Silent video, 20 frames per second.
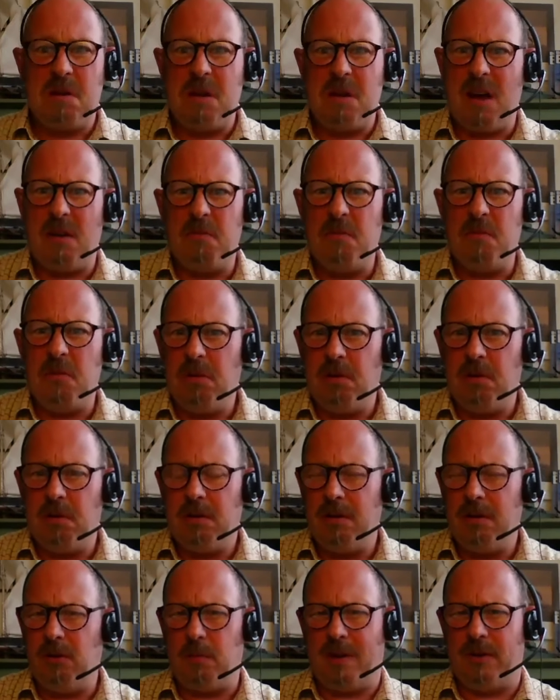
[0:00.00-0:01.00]
Handful,
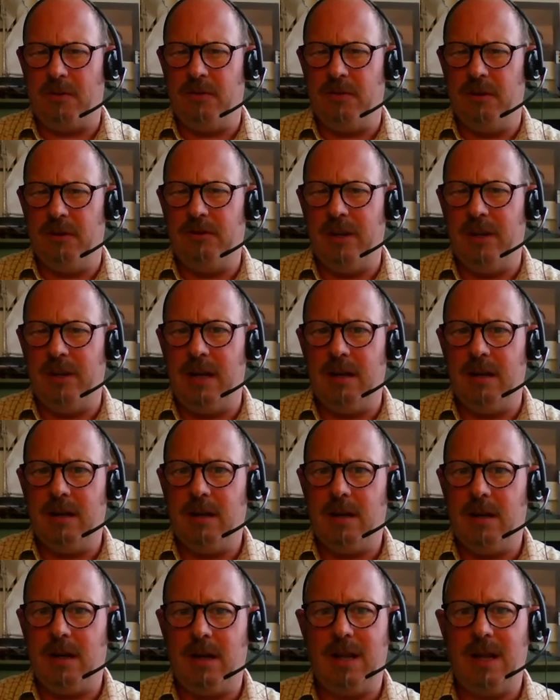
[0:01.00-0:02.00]
about thirteen,
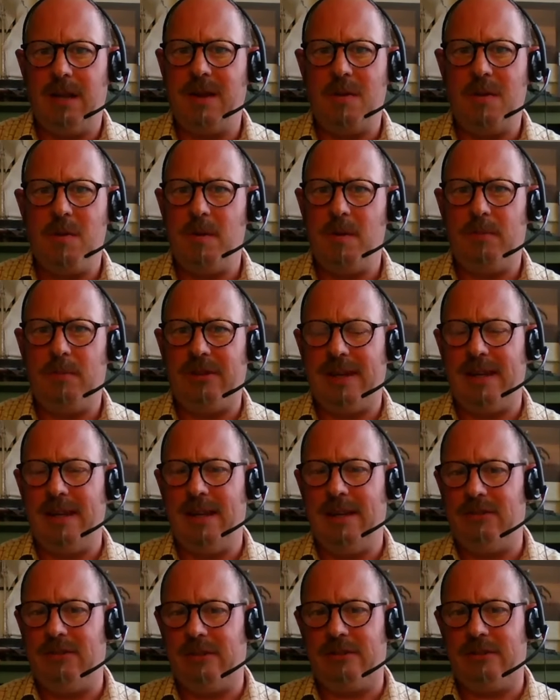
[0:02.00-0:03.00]
and they weren't
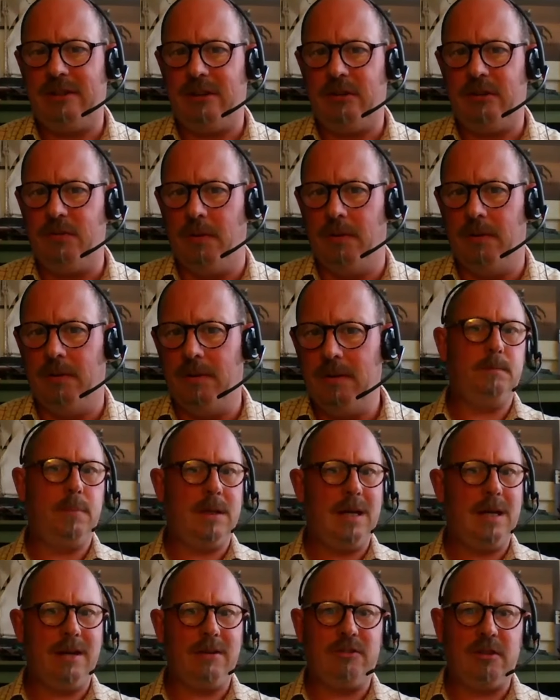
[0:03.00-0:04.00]
particularly successful.
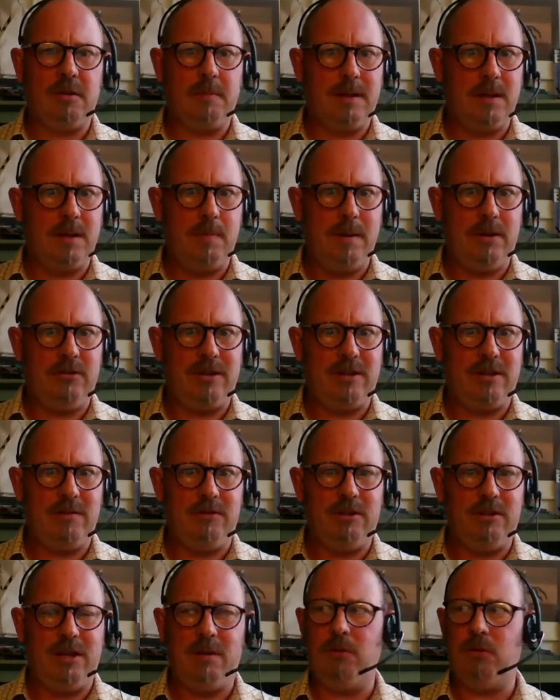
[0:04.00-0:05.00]
But yet somehow the B
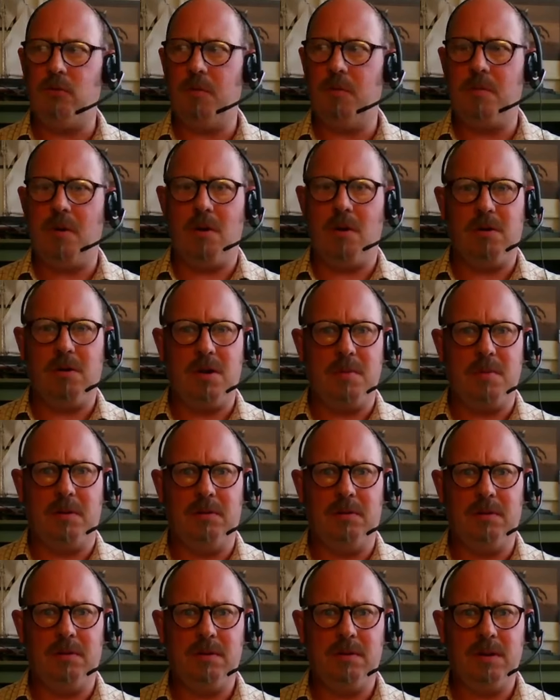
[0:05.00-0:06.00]
seventeen was
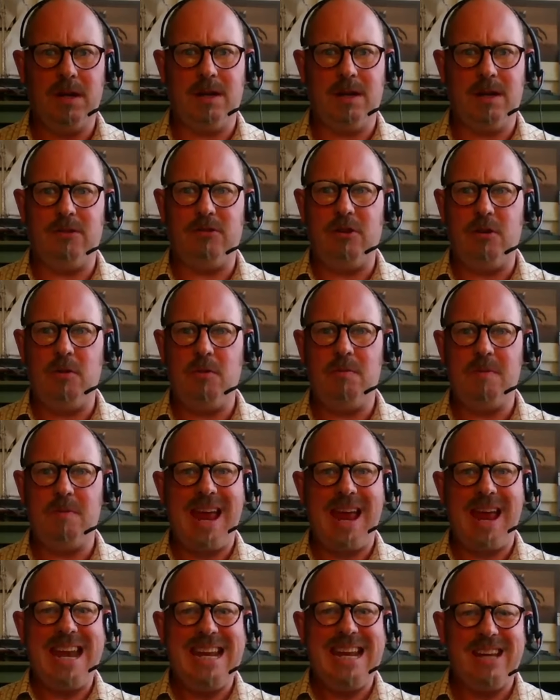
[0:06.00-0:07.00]
remarkable. It could do
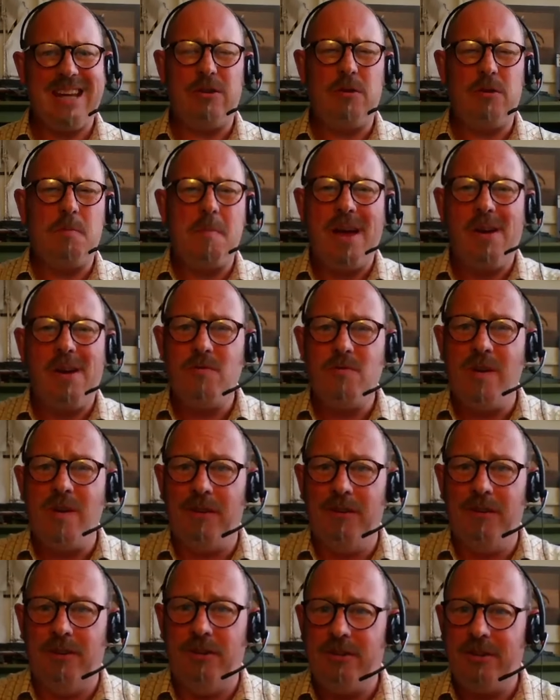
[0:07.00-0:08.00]
any. It could do mail
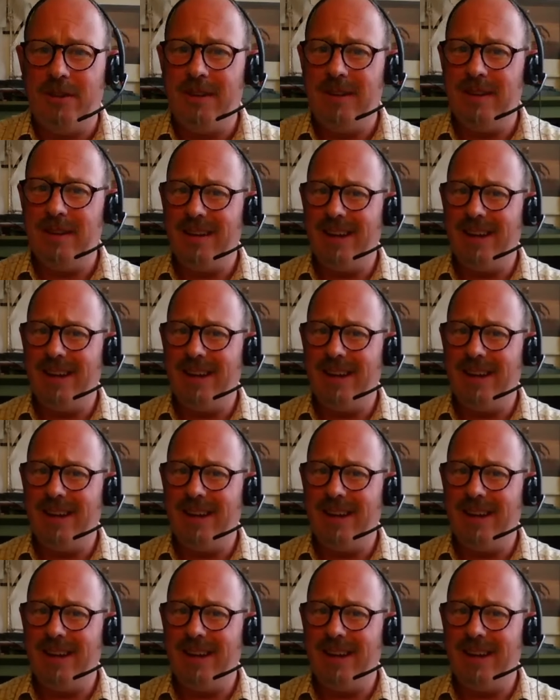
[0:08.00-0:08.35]
runs.